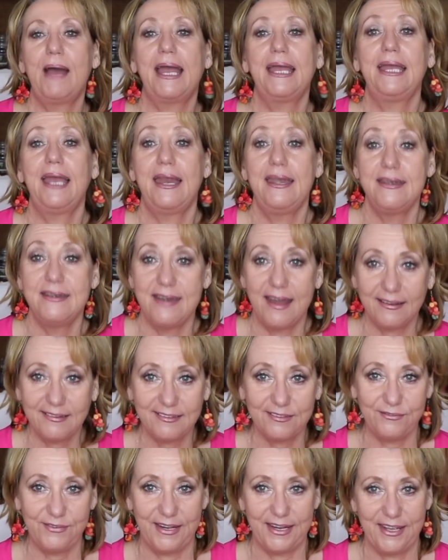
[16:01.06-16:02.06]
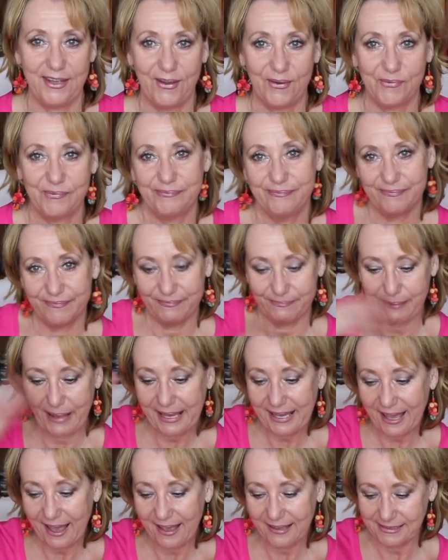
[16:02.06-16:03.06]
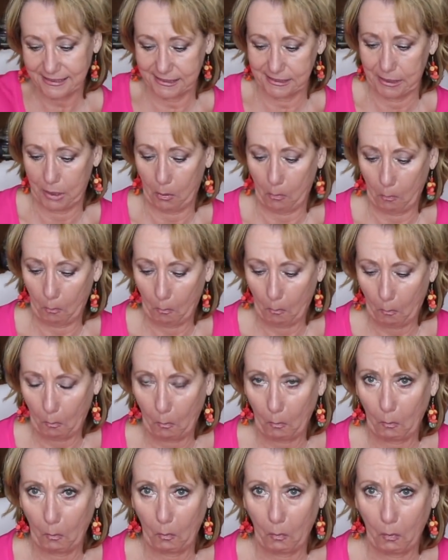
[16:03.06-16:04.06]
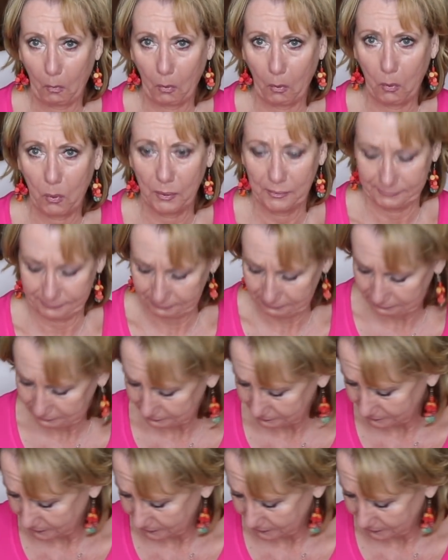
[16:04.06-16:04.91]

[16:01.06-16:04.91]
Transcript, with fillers: my next video. Bye, guys. Oh.